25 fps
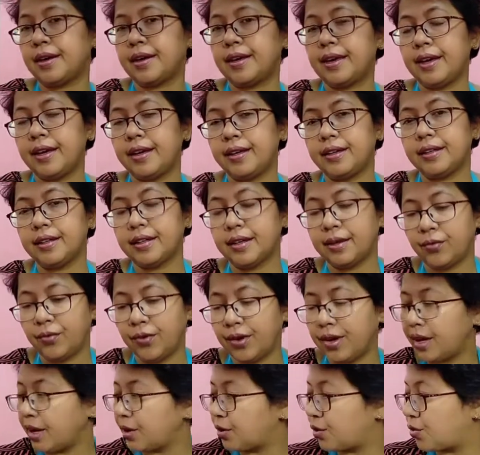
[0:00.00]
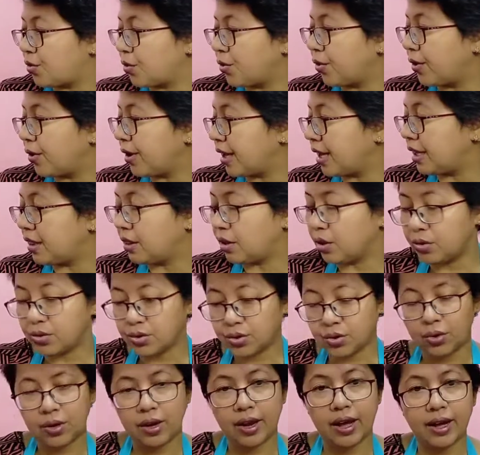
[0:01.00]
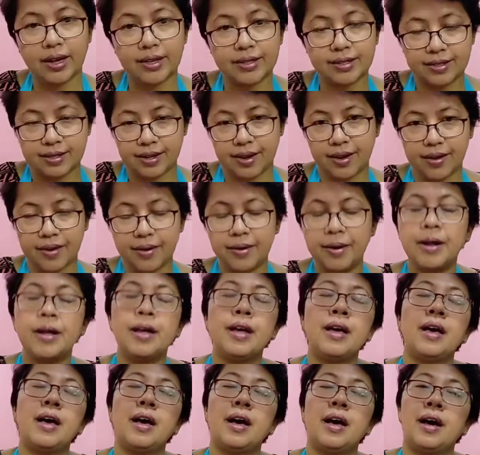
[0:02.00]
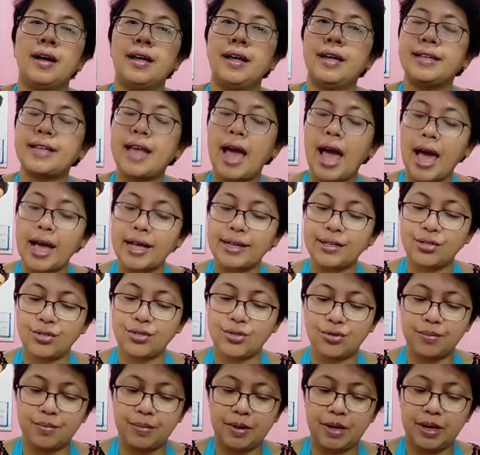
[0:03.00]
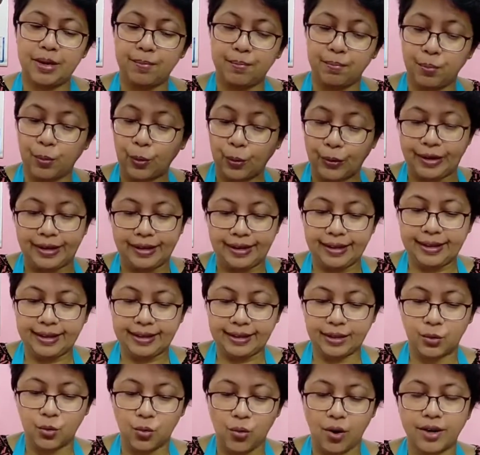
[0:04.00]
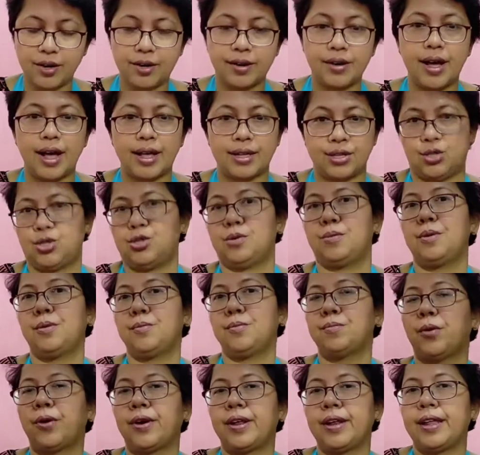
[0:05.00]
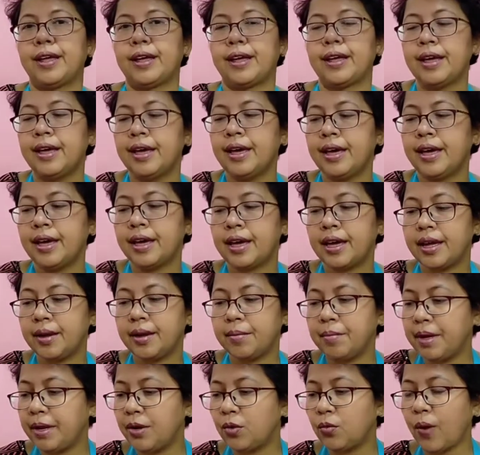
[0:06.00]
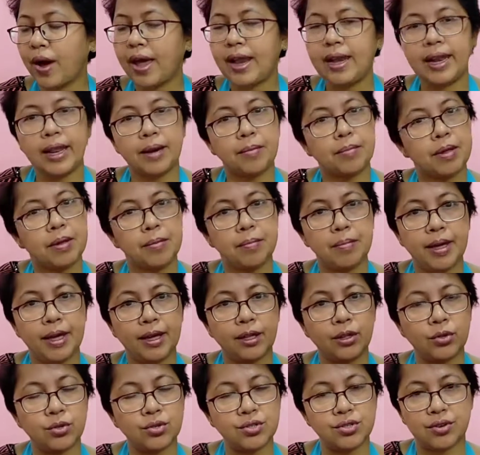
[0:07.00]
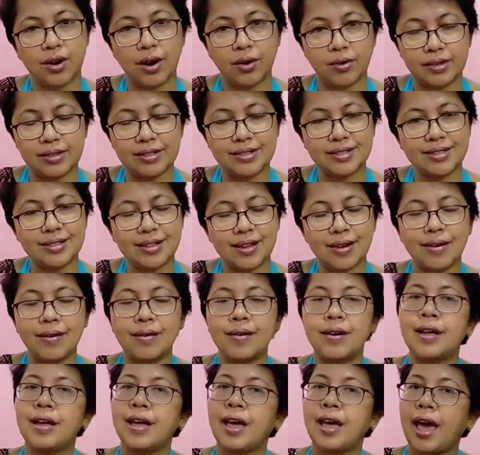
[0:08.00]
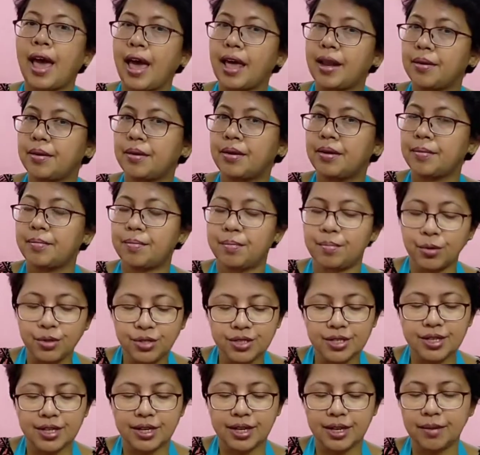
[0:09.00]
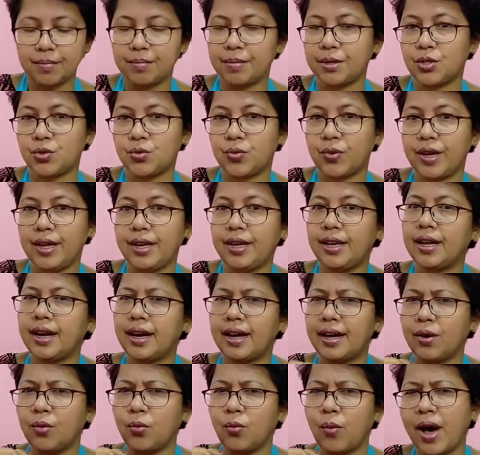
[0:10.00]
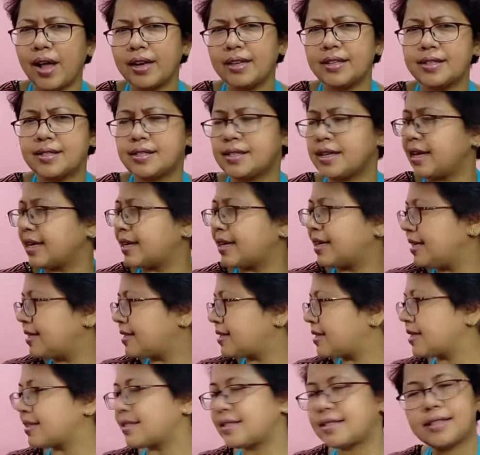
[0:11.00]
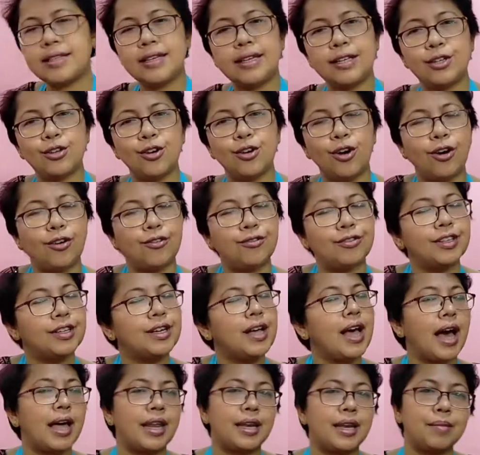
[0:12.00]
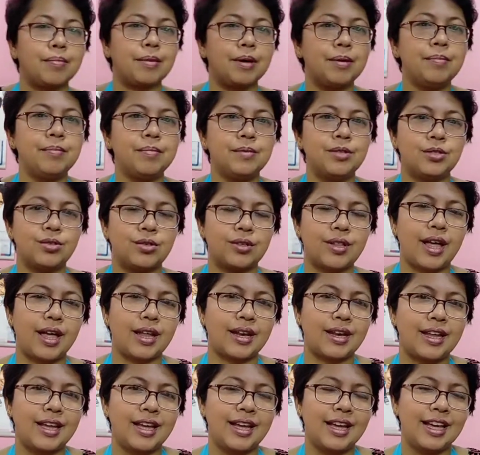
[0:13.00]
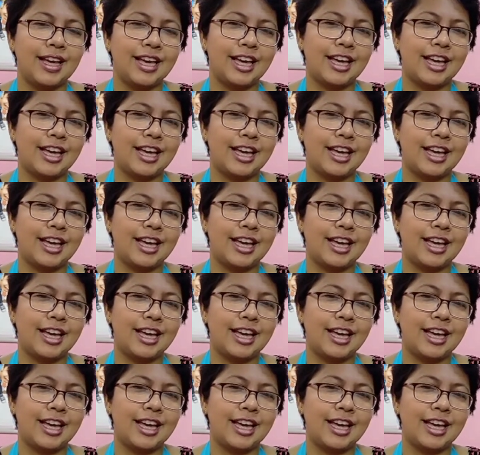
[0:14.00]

making we are throwing in those gulabs there, it has to be boiling, the water has to be boiling. Meanwhile, let me make those roundels there and put in between once at least a seed of the cardamom, so that